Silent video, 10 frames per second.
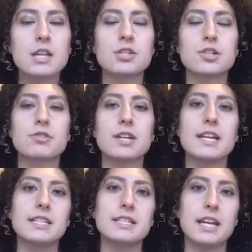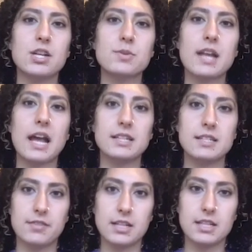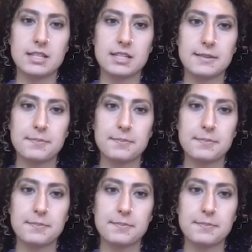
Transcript: to create engagement activities.